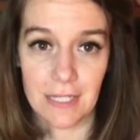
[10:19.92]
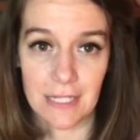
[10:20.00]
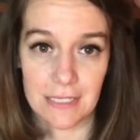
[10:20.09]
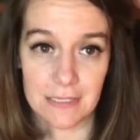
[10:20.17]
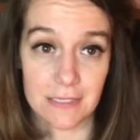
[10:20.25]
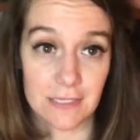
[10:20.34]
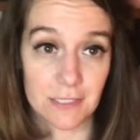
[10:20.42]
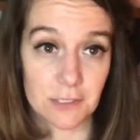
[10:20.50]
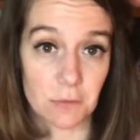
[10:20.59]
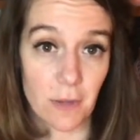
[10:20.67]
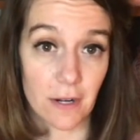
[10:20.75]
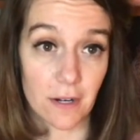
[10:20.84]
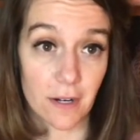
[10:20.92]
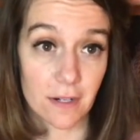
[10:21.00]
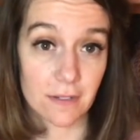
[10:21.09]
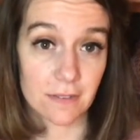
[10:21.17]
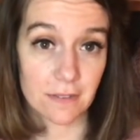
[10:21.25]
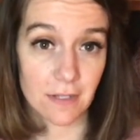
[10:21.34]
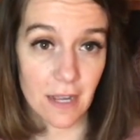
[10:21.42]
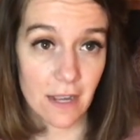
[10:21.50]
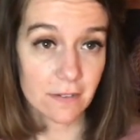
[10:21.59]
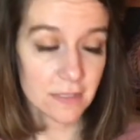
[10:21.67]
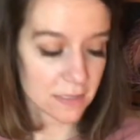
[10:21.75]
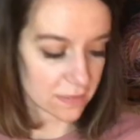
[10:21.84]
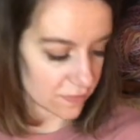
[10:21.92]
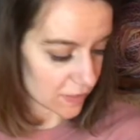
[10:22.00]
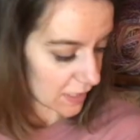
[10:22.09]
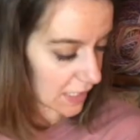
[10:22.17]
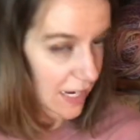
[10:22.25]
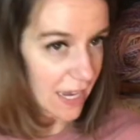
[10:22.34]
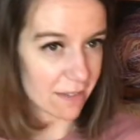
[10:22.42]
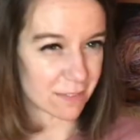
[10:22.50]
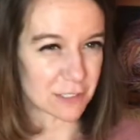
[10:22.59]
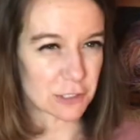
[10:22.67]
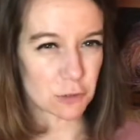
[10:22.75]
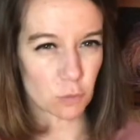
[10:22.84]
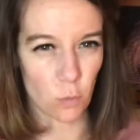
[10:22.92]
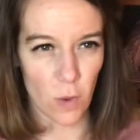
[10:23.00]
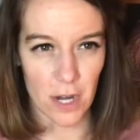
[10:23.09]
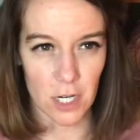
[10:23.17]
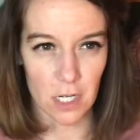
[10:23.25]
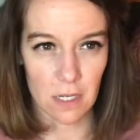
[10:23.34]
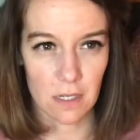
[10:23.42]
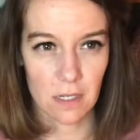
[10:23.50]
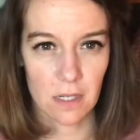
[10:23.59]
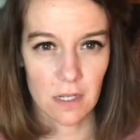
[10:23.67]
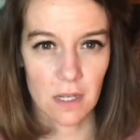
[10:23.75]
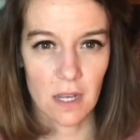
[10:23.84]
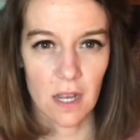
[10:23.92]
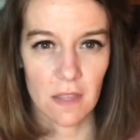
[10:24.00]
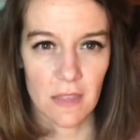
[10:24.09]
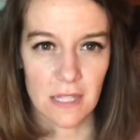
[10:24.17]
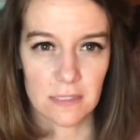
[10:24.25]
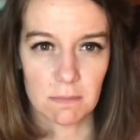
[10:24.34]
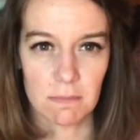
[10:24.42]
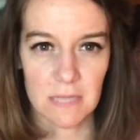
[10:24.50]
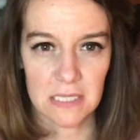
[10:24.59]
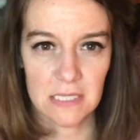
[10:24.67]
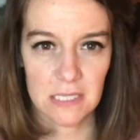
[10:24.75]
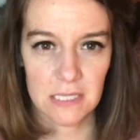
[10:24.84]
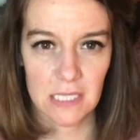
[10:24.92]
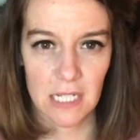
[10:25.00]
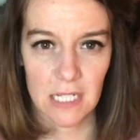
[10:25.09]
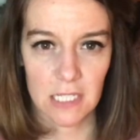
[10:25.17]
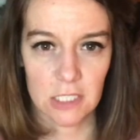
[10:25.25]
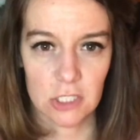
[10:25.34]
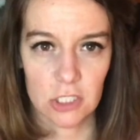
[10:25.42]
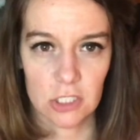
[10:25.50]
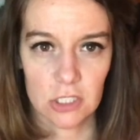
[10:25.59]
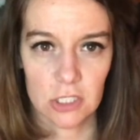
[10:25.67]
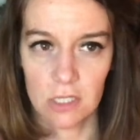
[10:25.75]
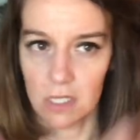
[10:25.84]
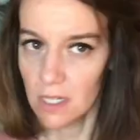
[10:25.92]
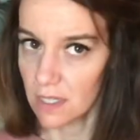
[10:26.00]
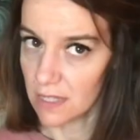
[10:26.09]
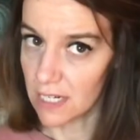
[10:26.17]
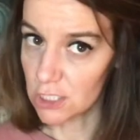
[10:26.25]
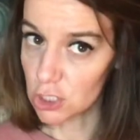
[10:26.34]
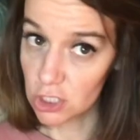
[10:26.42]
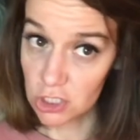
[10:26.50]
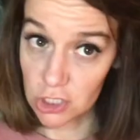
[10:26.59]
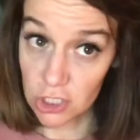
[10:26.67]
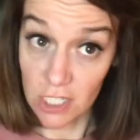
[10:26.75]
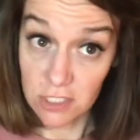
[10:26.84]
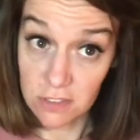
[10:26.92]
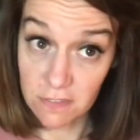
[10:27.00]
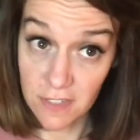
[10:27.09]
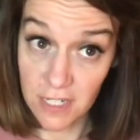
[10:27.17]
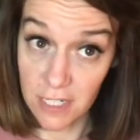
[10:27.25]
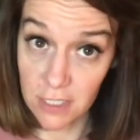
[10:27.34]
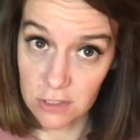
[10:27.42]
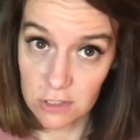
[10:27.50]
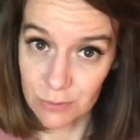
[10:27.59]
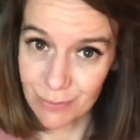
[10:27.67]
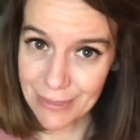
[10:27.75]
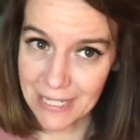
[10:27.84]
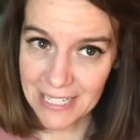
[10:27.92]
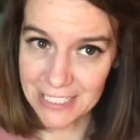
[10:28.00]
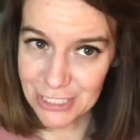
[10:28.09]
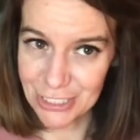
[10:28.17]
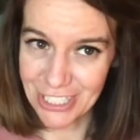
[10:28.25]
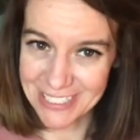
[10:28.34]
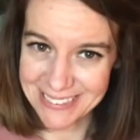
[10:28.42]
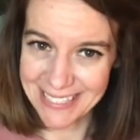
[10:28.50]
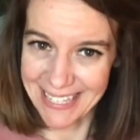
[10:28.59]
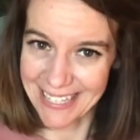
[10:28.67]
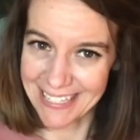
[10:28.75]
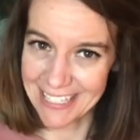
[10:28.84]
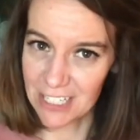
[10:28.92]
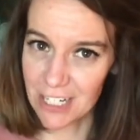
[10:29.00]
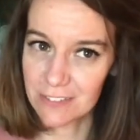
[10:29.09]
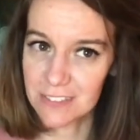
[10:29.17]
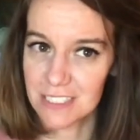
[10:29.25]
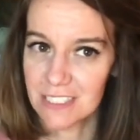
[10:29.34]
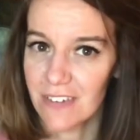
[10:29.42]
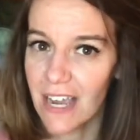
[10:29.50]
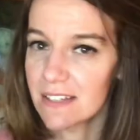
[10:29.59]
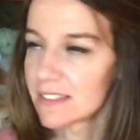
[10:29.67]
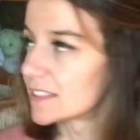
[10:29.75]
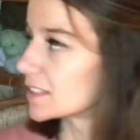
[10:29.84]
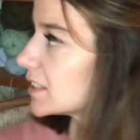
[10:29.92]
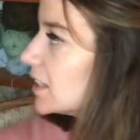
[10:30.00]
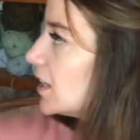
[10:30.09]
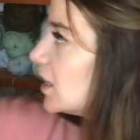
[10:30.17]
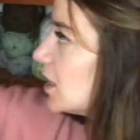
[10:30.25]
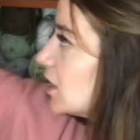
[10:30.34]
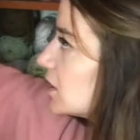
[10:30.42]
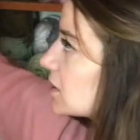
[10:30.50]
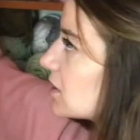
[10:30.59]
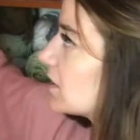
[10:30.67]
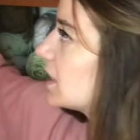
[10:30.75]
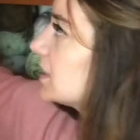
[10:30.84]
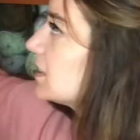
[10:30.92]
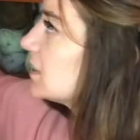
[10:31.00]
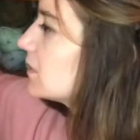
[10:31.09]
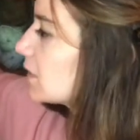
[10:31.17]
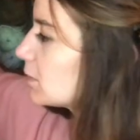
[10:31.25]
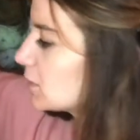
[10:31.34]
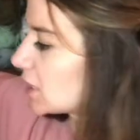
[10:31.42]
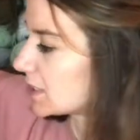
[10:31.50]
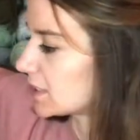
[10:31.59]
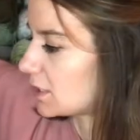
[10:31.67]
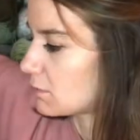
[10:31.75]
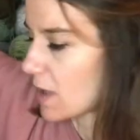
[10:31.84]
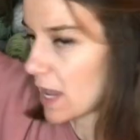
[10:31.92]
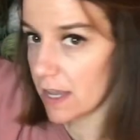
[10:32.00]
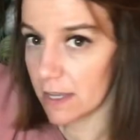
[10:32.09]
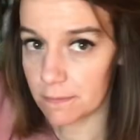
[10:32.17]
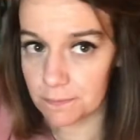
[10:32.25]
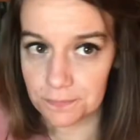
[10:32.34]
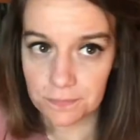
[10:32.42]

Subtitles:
is the sweater. I always feel like I have a sweater that's mid-stage that I should just finish, but I just can't get off Sleeve Island. So this is from Jessie May.